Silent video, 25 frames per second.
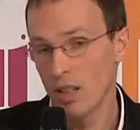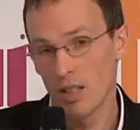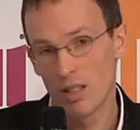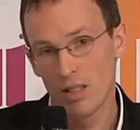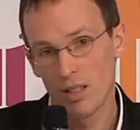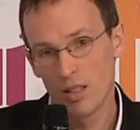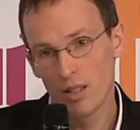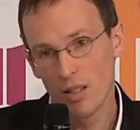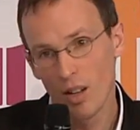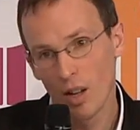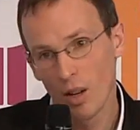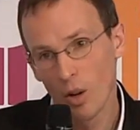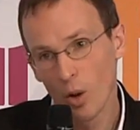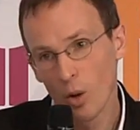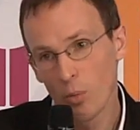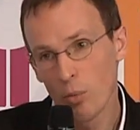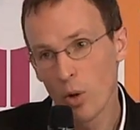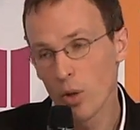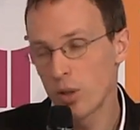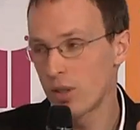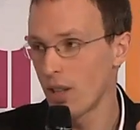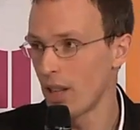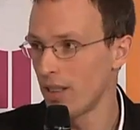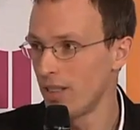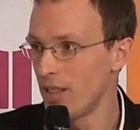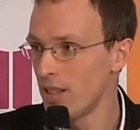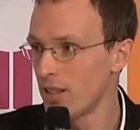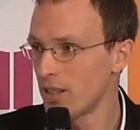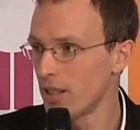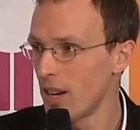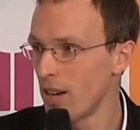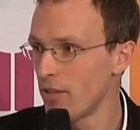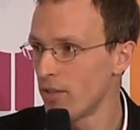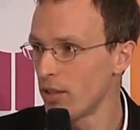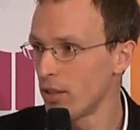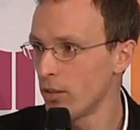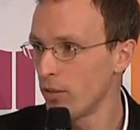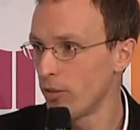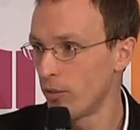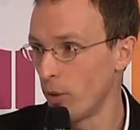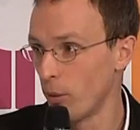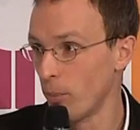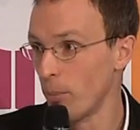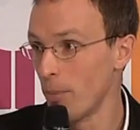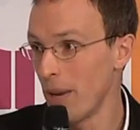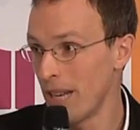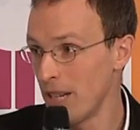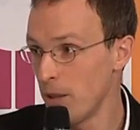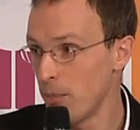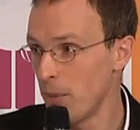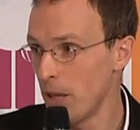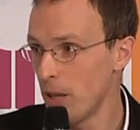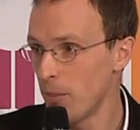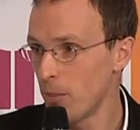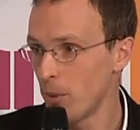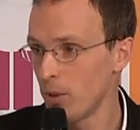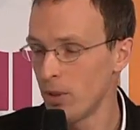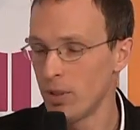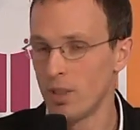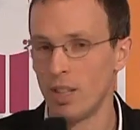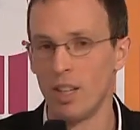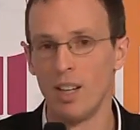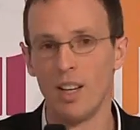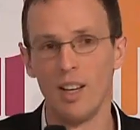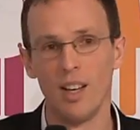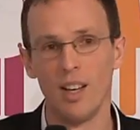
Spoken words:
It's almost at this level for many people.